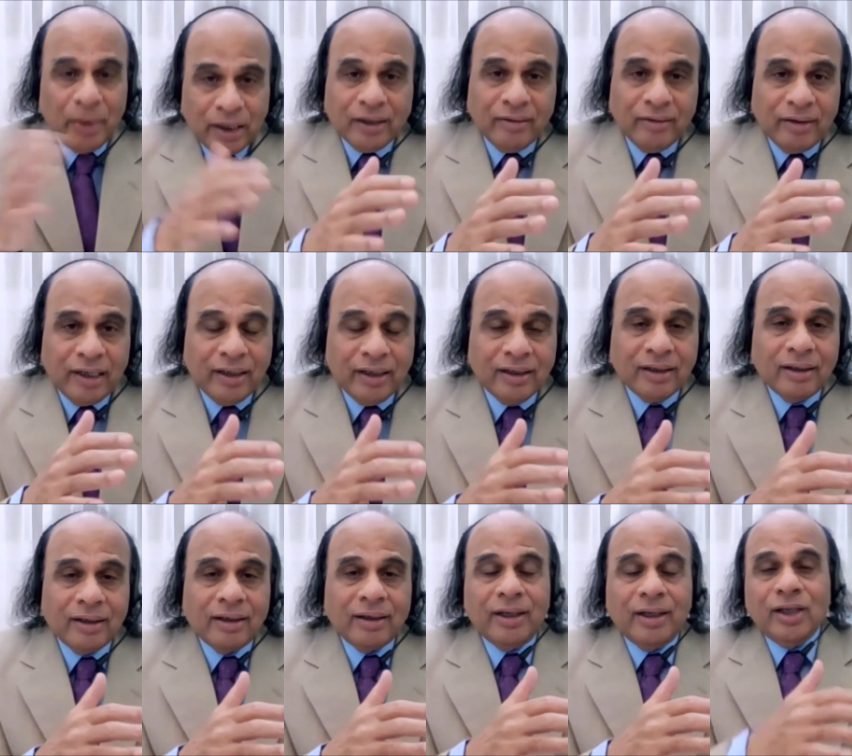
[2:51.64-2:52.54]

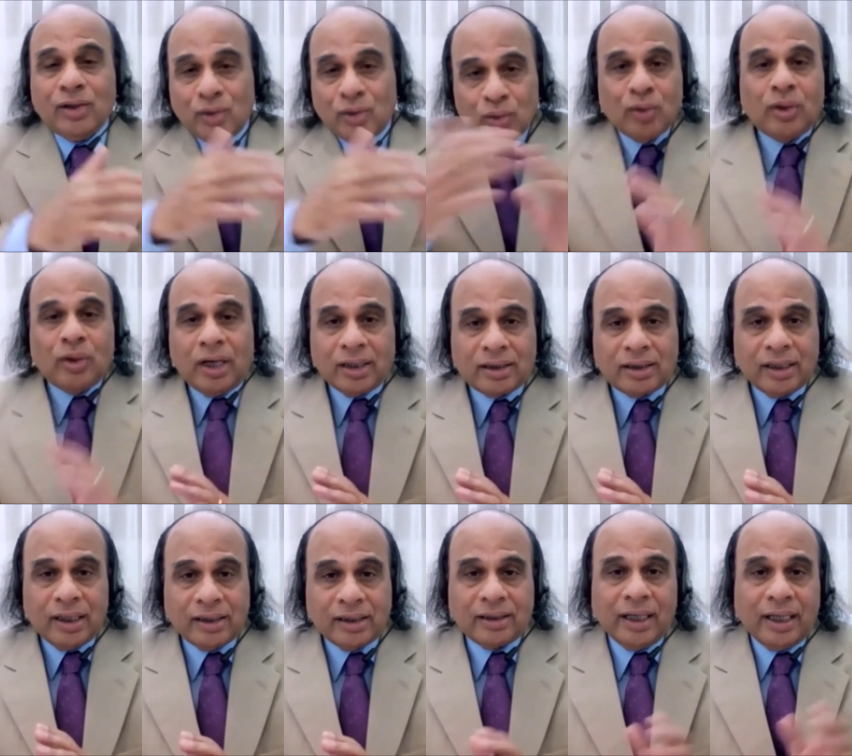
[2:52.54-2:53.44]
between these two
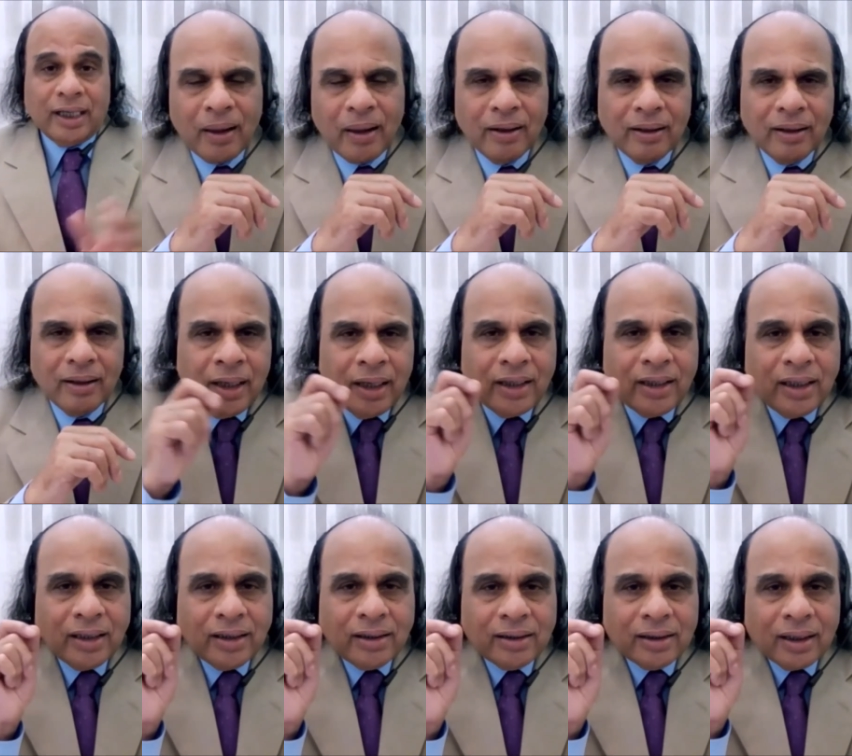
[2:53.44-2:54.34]
cultures.
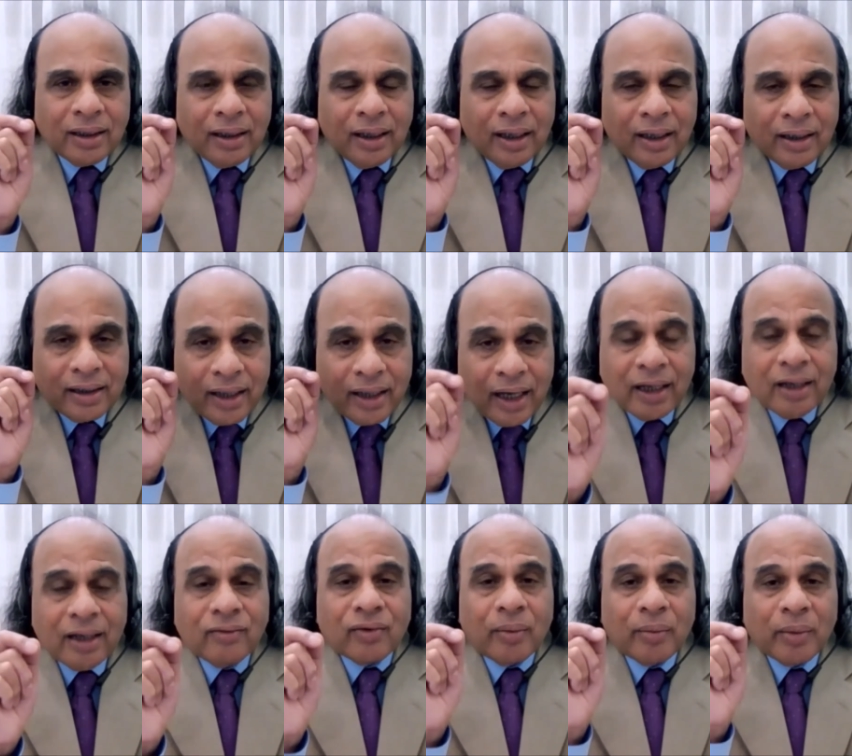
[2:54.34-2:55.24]
It is
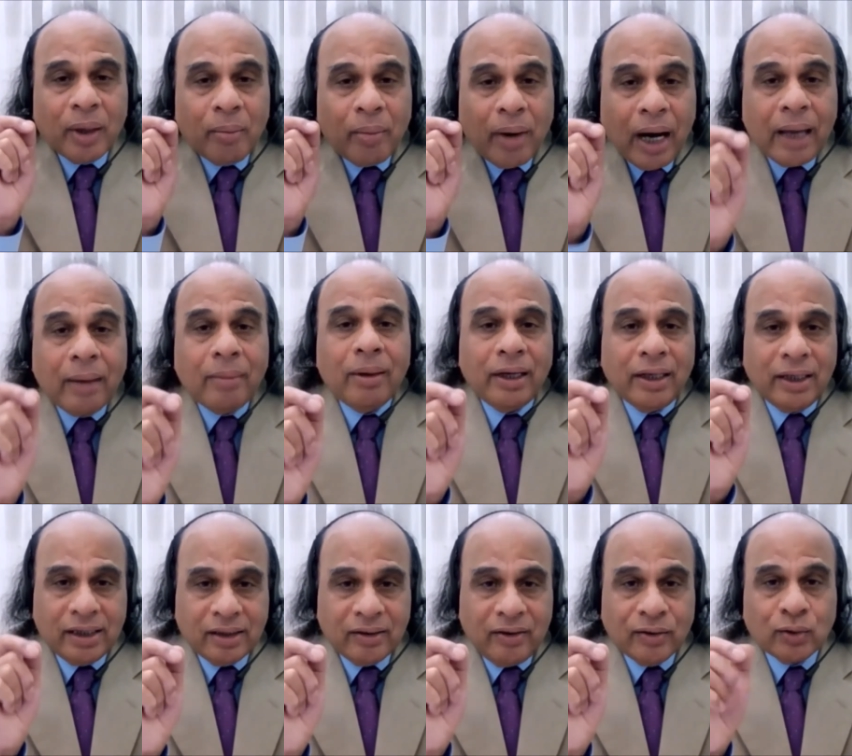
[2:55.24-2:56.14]
taken from the Bible
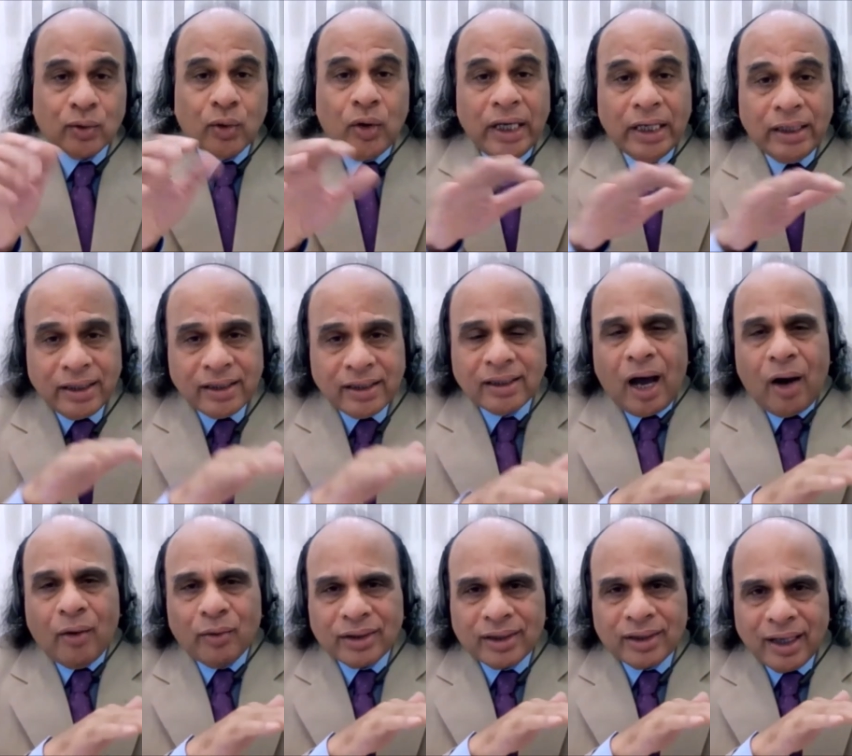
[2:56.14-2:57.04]
itself, so it is
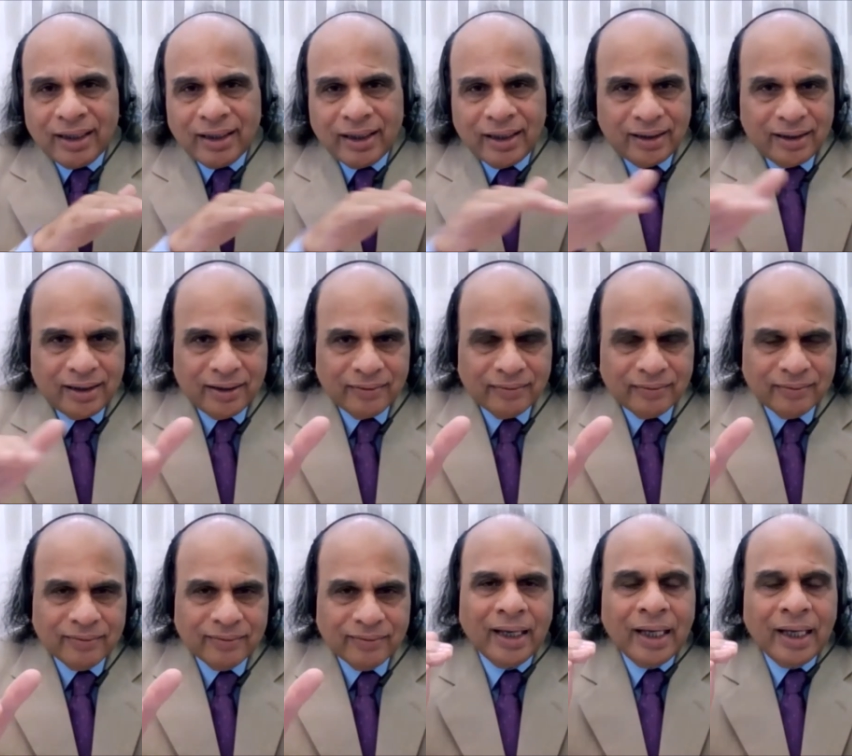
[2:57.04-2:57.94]
authentic.
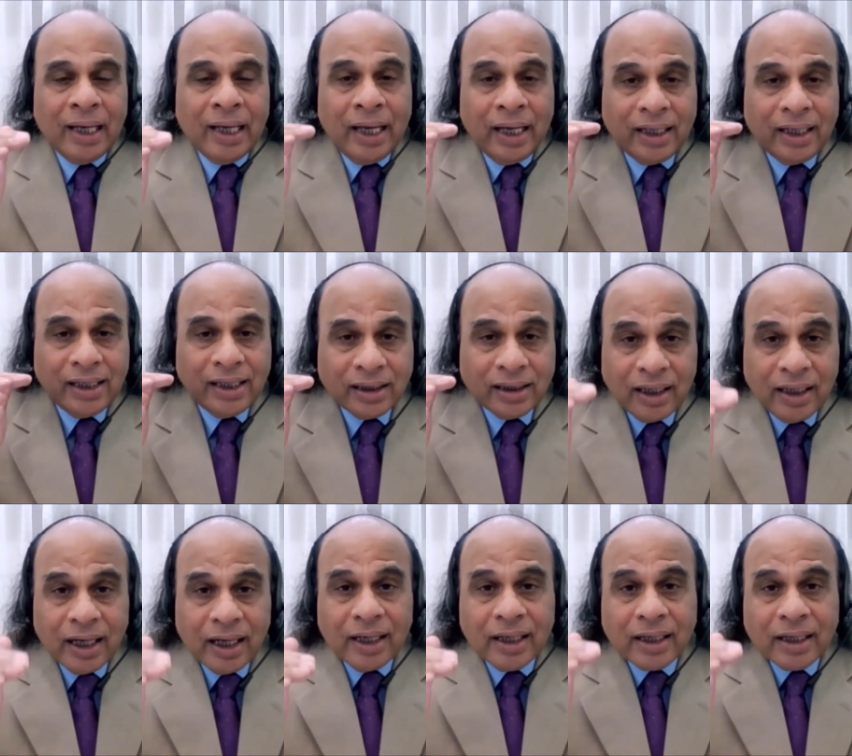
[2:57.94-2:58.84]
It is
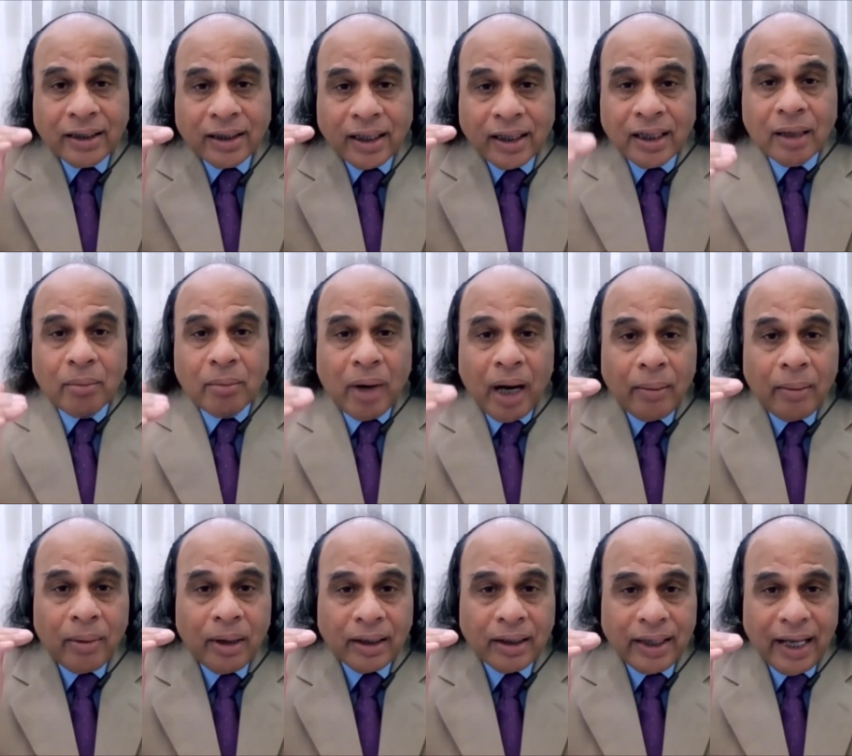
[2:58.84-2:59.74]
clearly written in the
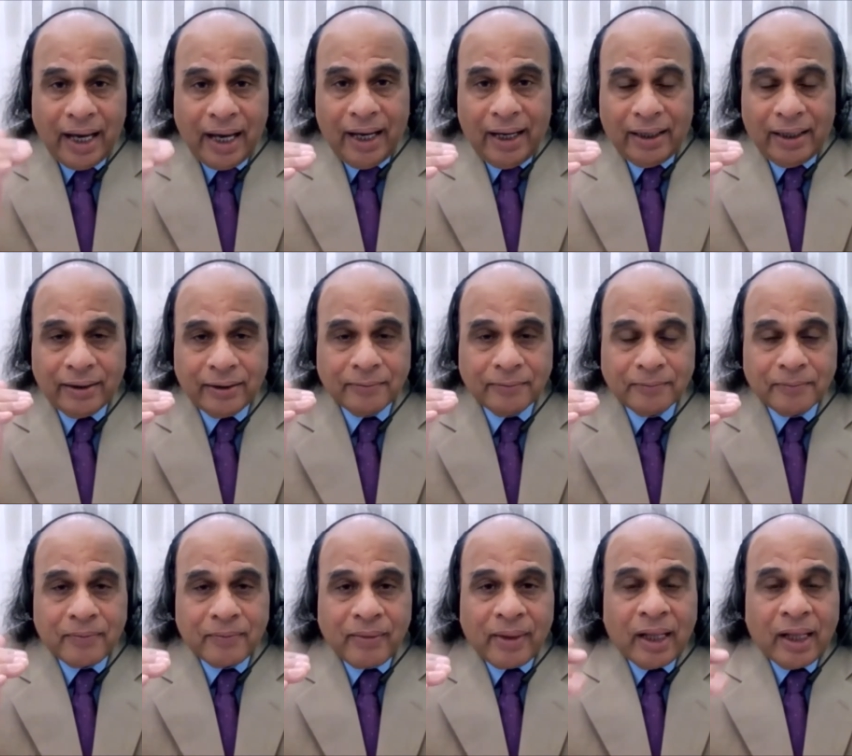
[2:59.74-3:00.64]
Bible that
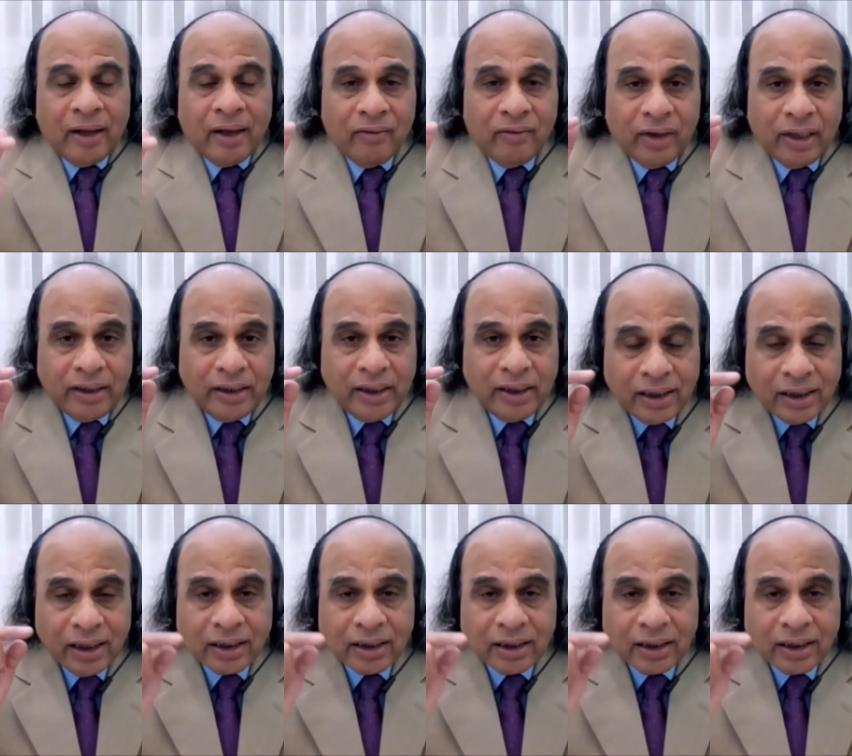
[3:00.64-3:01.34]
when